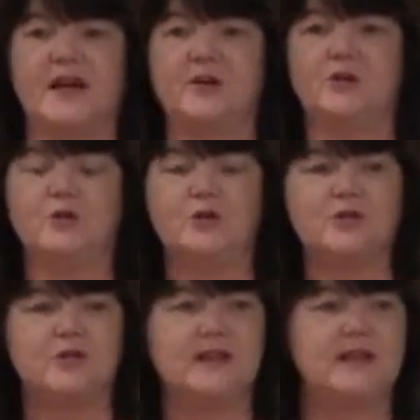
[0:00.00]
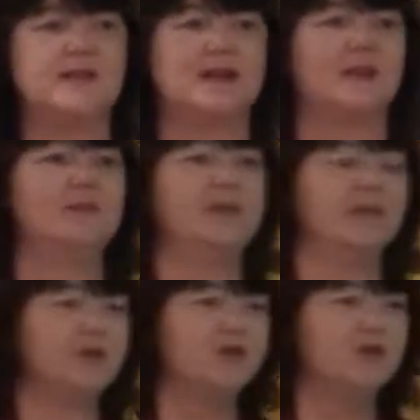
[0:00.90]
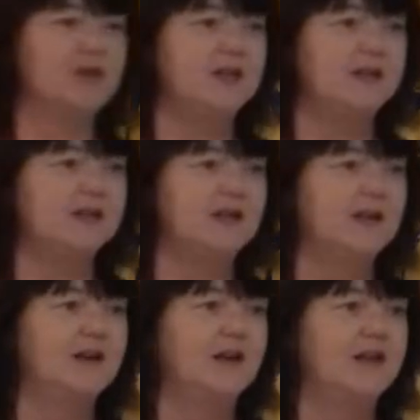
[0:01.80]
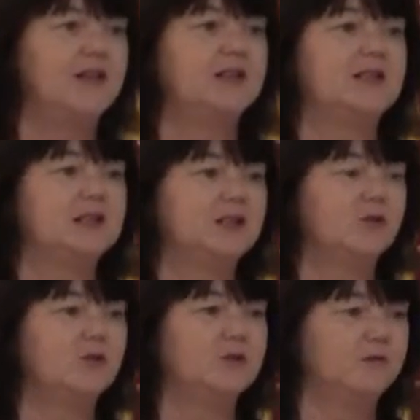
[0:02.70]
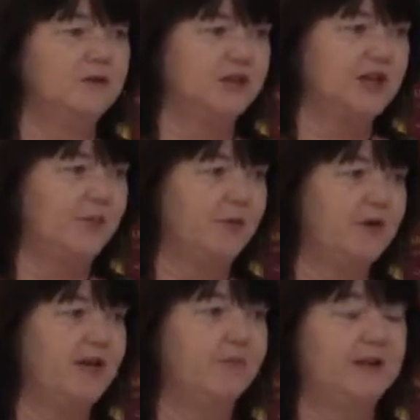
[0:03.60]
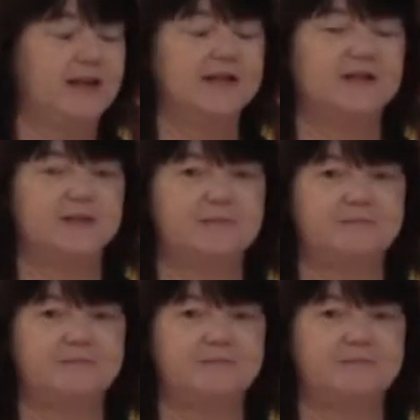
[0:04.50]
and oak trees and maple trees that this old shepherd had planted.